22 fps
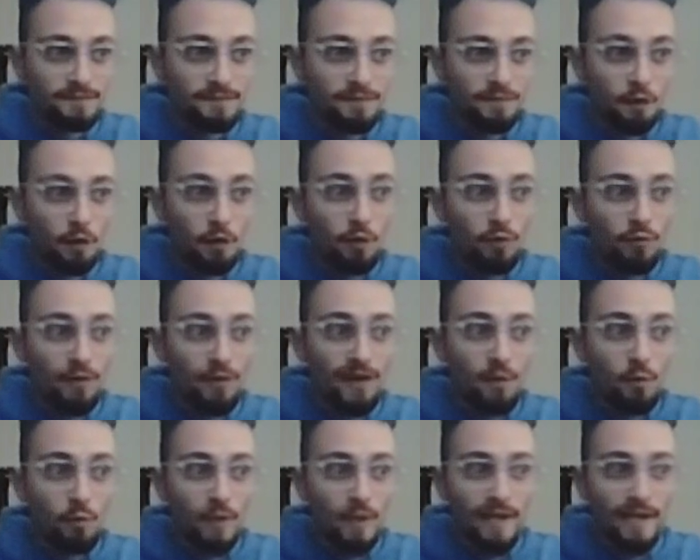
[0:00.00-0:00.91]
You're
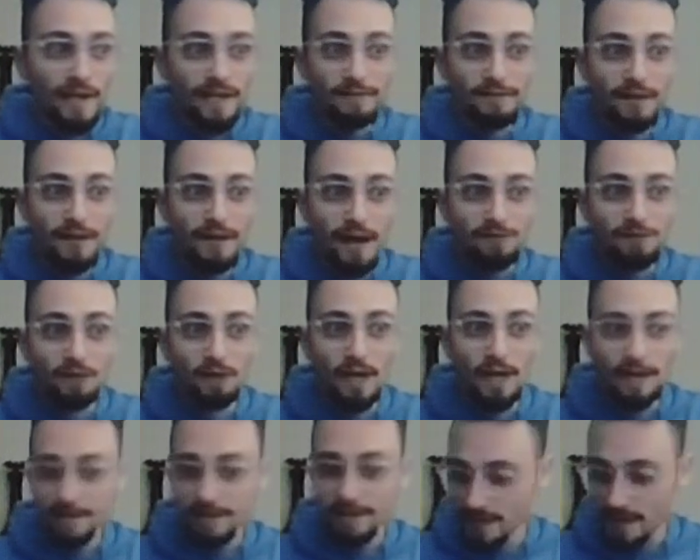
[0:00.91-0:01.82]
already winning after
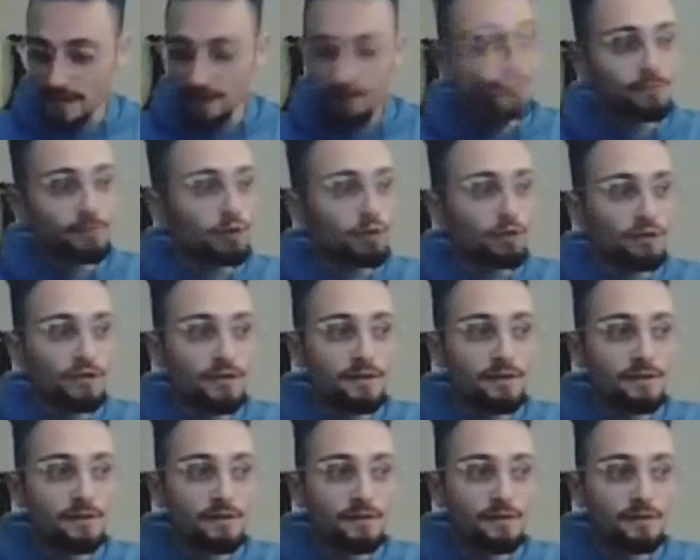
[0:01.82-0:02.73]
like 7
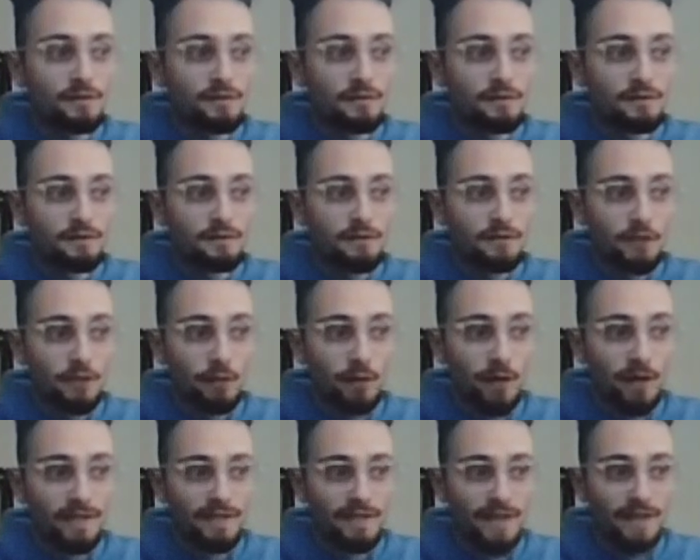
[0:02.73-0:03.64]
moves.
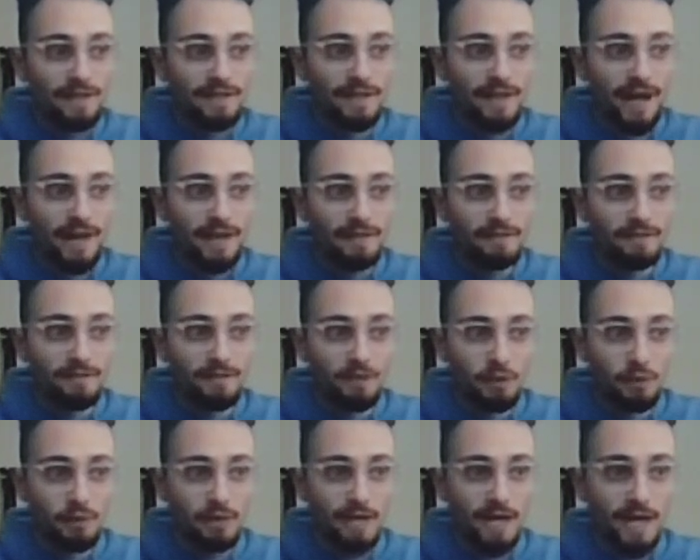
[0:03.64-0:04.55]
You attack the knight,
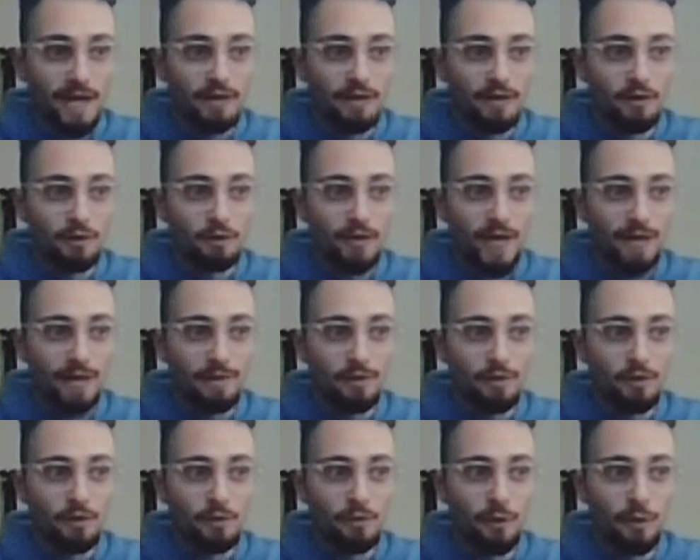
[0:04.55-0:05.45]
you take, you
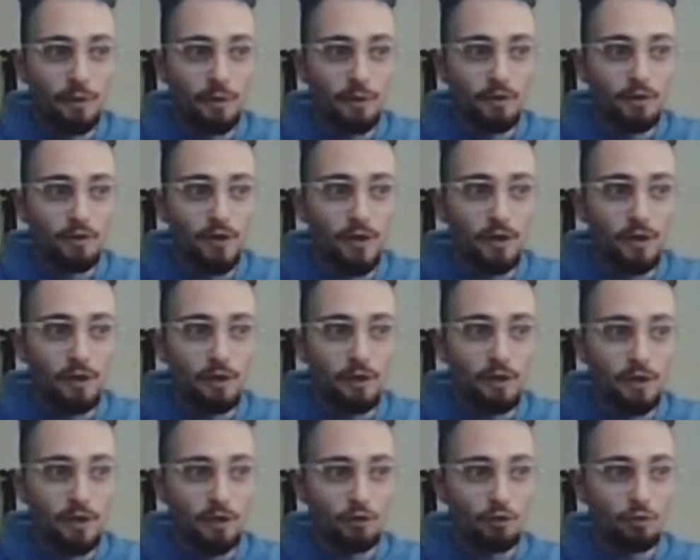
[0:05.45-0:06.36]
damage your opponent's structure,
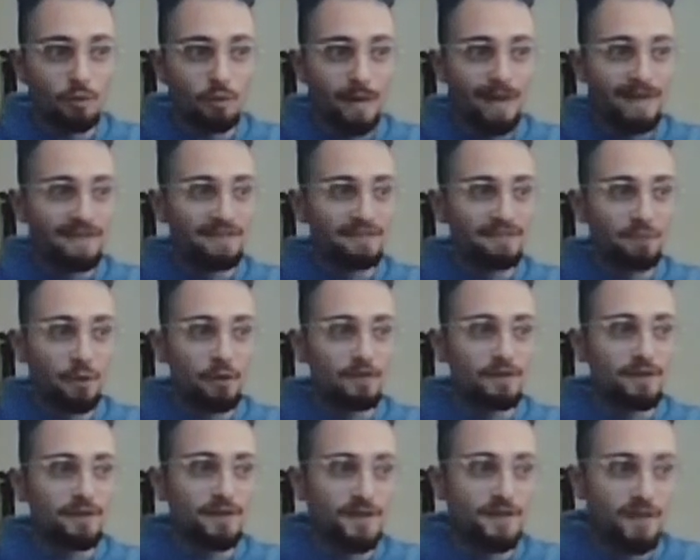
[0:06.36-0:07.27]
you got 2 massive
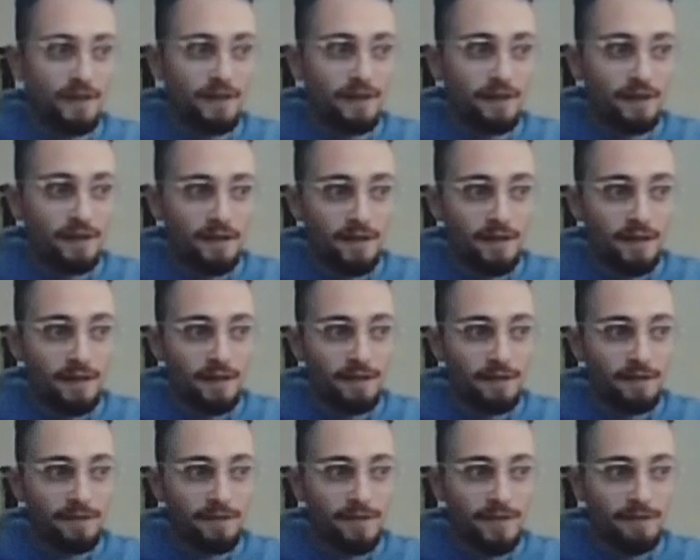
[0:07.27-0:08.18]
pawns in the center,
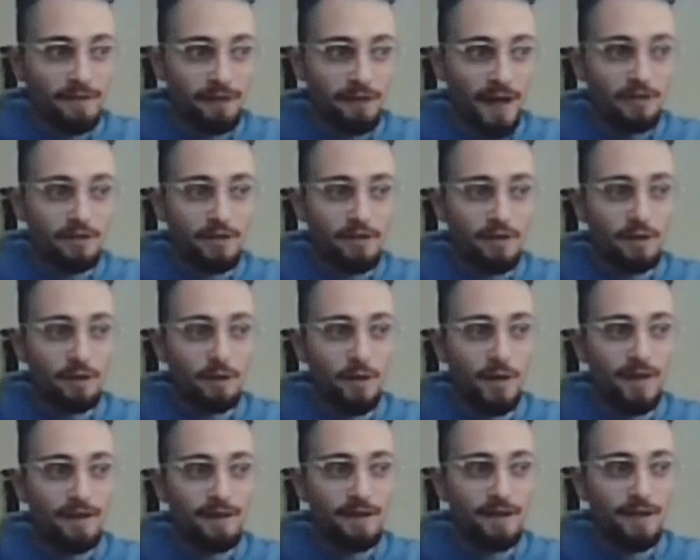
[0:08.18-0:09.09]
d5 is on the
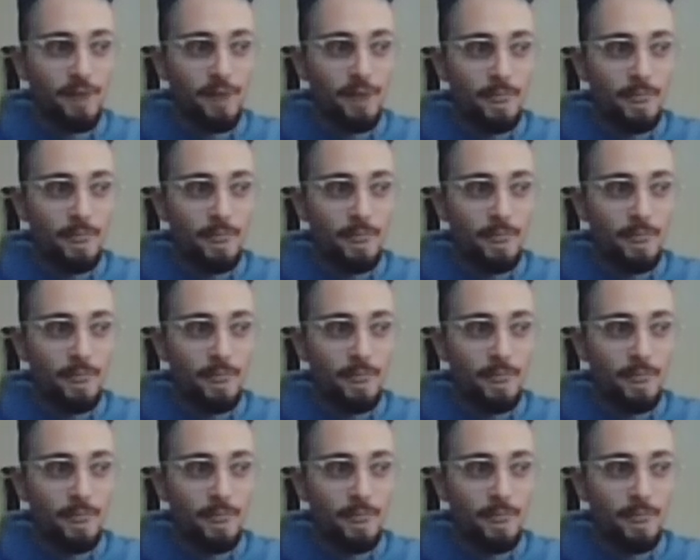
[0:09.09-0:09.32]
way,